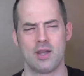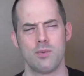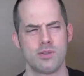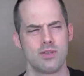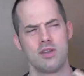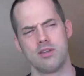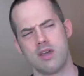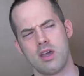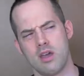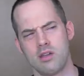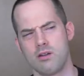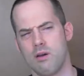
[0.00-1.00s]
He was like,
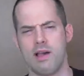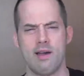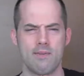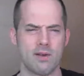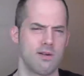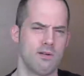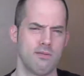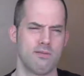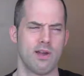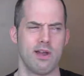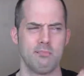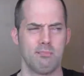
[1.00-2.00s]
yeah, you know, I have a
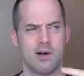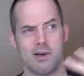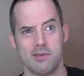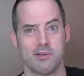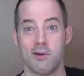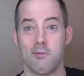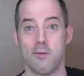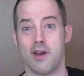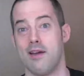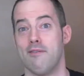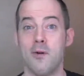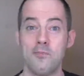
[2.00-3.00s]
girlfriend, but you know,
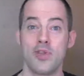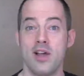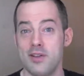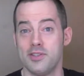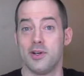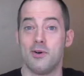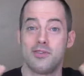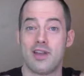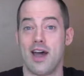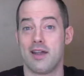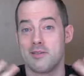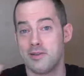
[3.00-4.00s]
whatever. So
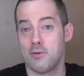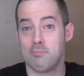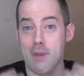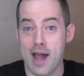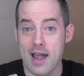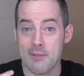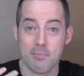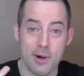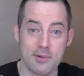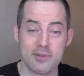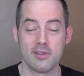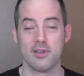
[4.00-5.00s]
not, you know, my
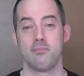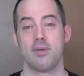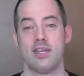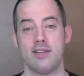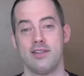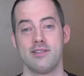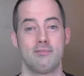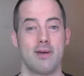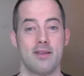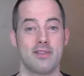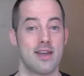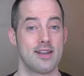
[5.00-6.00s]
personal opinions
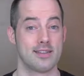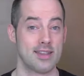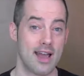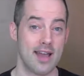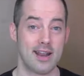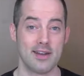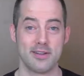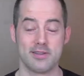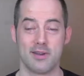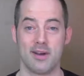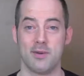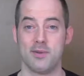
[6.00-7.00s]
about that aside, I
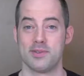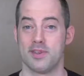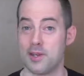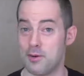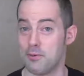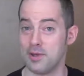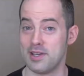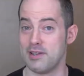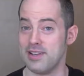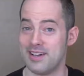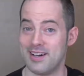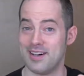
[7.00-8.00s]
just thought it was like a
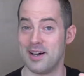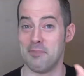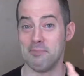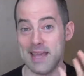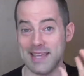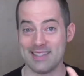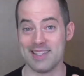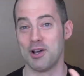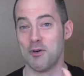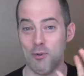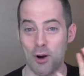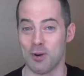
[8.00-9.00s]
really uh,
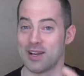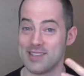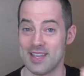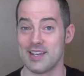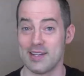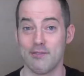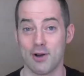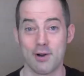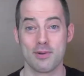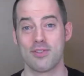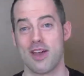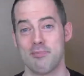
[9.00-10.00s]
amazing quote because I'd never
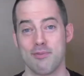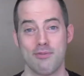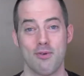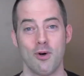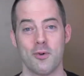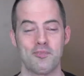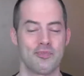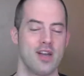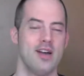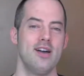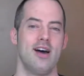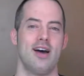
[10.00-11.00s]
heard that before.
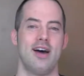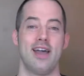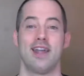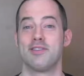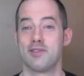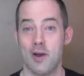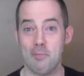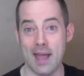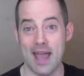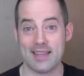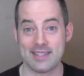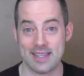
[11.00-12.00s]
Uh, and so I'm
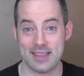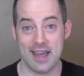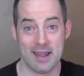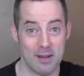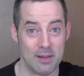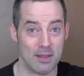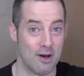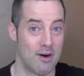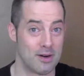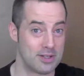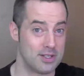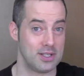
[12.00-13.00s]
passing that
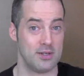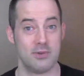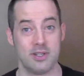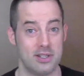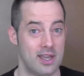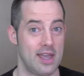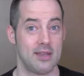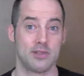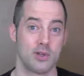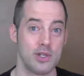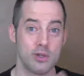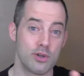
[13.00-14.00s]
along to you today.
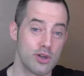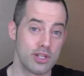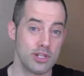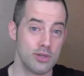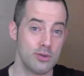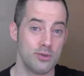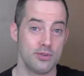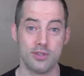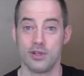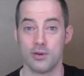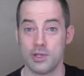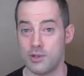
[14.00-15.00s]
So you could use,
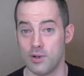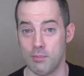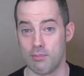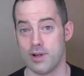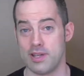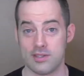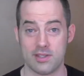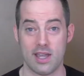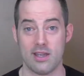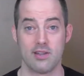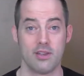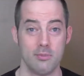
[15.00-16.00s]
you know, you don't bring
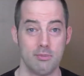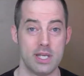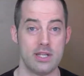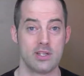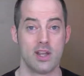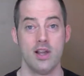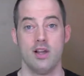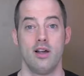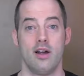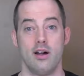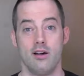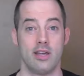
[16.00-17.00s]
sand to the beach
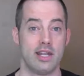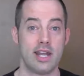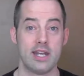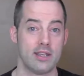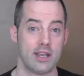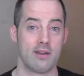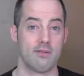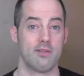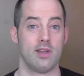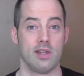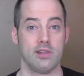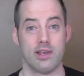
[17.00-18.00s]
uh, in any kind of
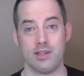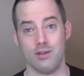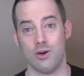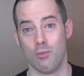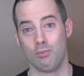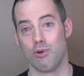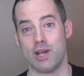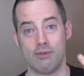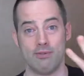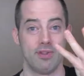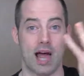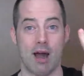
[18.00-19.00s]
thing. Like you don't
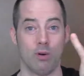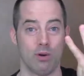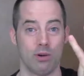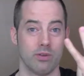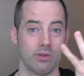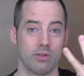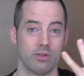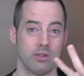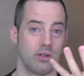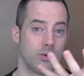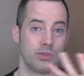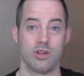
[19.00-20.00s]
bring flowers,
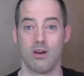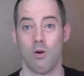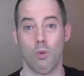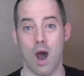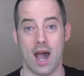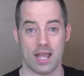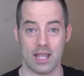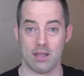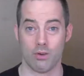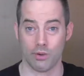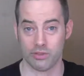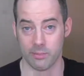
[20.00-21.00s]
you know, to
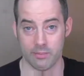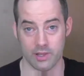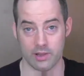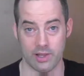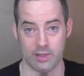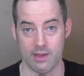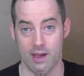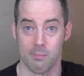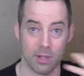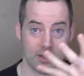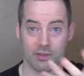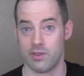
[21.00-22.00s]
Hawaii or something like
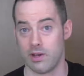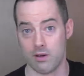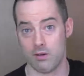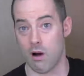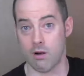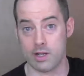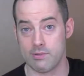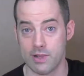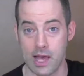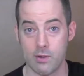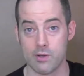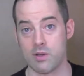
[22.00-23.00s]
that because there are already
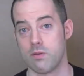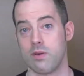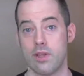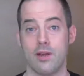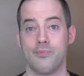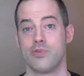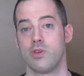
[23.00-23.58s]
flowers over there.